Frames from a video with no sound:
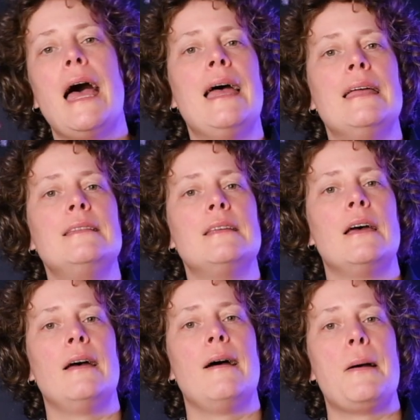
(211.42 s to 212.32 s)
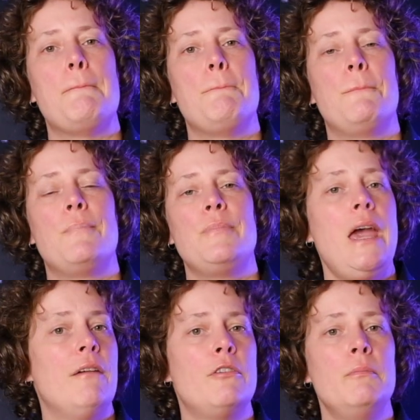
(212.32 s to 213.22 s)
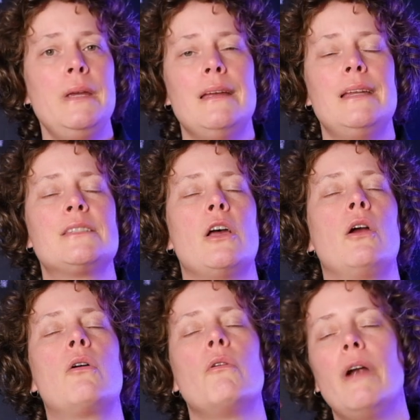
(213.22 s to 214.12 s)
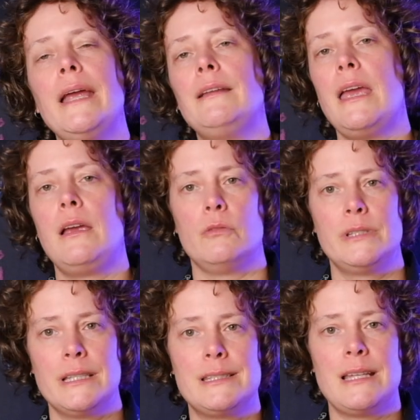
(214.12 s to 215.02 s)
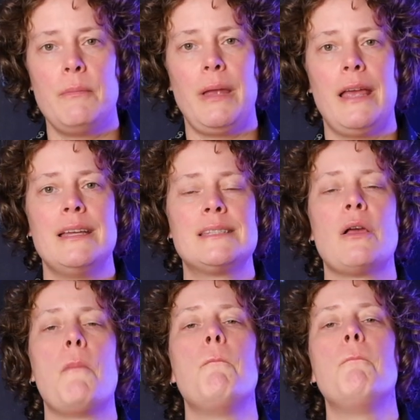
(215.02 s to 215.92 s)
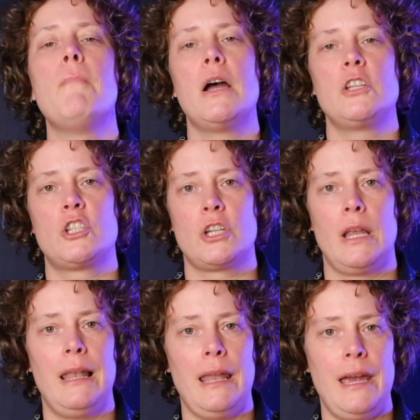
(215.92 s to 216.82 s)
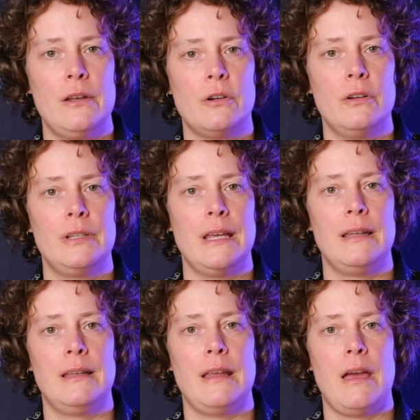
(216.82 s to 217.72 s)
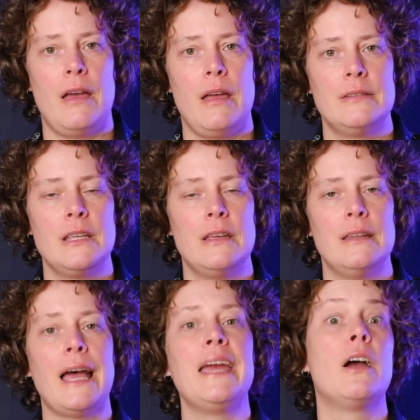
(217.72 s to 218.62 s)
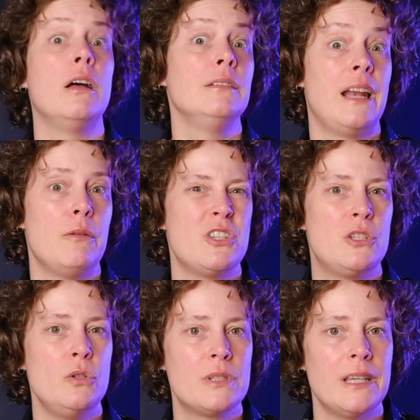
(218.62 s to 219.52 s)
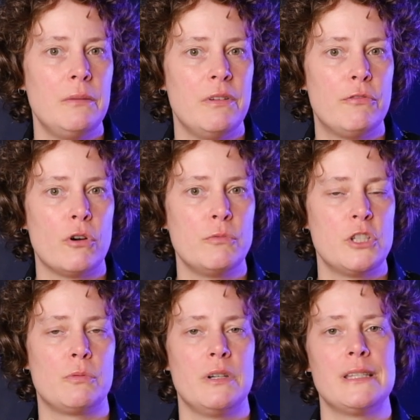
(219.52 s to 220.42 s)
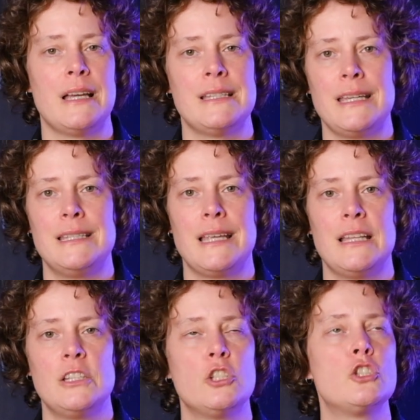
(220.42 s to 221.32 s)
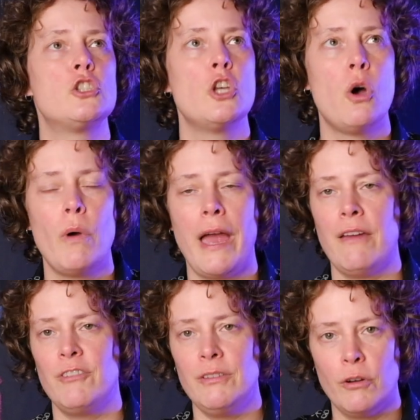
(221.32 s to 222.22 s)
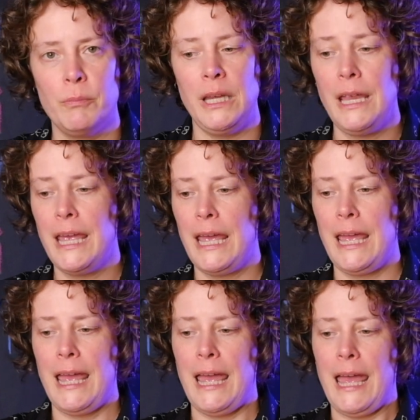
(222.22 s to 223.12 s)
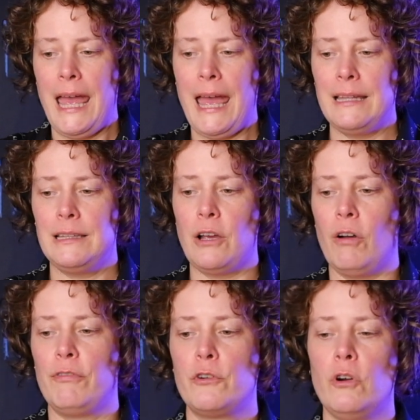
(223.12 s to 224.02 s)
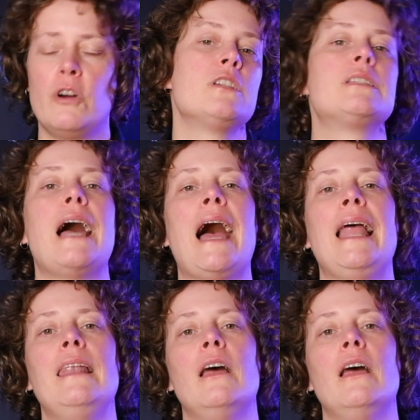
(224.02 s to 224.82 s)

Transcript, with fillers: And yeah, for me it is a great ecosystem. It is much lighter than the Nikon that I was using before, which was, as I said, so heavy for me. And of course I